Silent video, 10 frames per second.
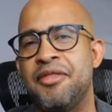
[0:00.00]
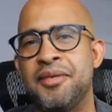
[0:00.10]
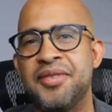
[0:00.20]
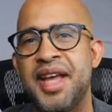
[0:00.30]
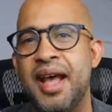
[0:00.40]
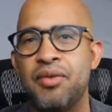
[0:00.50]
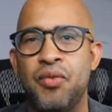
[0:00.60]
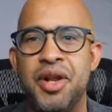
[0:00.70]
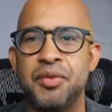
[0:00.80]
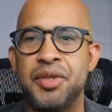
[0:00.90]
that
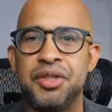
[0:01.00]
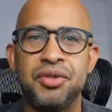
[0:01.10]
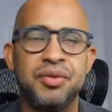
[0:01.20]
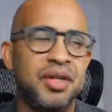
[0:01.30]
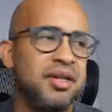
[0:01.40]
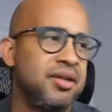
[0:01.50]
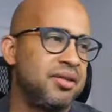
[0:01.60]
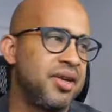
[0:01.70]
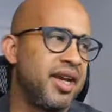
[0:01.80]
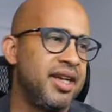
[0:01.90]
when we do it.
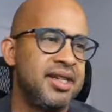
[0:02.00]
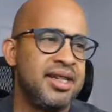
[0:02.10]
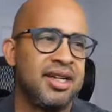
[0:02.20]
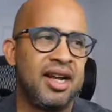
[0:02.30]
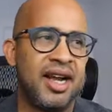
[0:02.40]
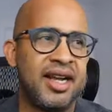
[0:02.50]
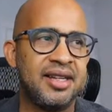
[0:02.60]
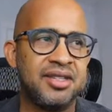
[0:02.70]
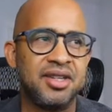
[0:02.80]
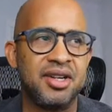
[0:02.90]
Okay, I
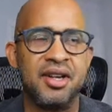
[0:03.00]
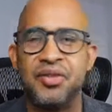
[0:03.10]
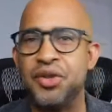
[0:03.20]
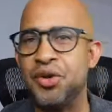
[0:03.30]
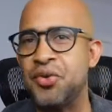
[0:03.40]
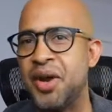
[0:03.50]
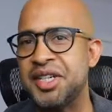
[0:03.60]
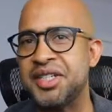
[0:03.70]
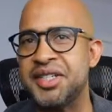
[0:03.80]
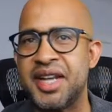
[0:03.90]
guess no
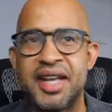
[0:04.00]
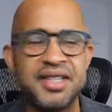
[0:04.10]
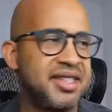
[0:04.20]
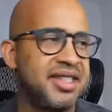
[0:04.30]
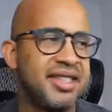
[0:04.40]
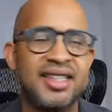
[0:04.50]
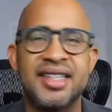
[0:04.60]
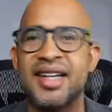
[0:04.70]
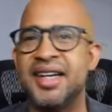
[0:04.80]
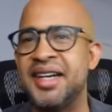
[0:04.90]
questions asked.
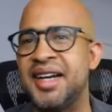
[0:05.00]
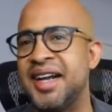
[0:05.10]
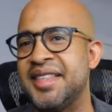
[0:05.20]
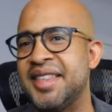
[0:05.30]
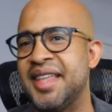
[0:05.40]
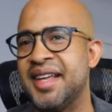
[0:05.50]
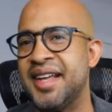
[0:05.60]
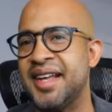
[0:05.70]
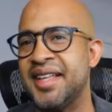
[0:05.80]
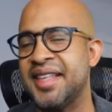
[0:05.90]
I
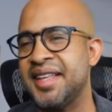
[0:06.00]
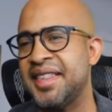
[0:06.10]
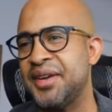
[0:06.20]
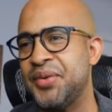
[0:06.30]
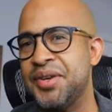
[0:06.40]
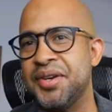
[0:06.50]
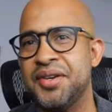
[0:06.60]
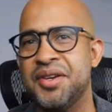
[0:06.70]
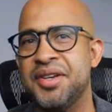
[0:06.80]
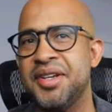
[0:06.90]
think we are
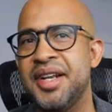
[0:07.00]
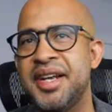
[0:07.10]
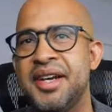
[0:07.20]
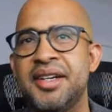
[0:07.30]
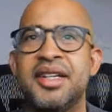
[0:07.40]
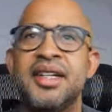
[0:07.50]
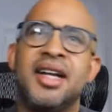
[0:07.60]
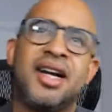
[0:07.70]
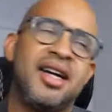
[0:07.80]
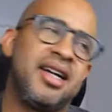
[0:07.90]
good here.
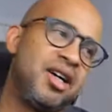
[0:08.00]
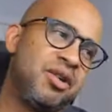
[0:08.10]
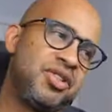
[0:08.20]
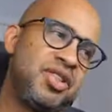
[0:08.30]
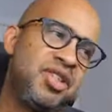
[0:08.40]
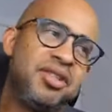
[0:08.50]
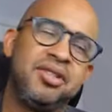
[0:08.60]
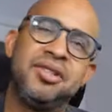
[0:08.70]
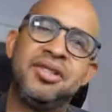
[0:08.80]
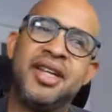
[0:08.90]
I'll see
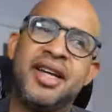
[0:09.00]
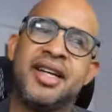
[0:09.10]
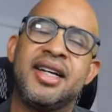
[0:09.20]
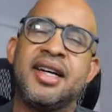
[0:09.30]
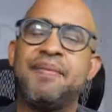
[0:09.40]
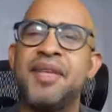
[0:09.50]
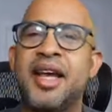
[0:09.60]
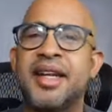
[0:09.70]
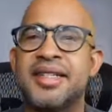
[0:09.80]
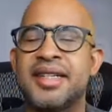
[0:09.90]
you then
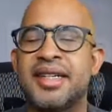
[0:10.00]
at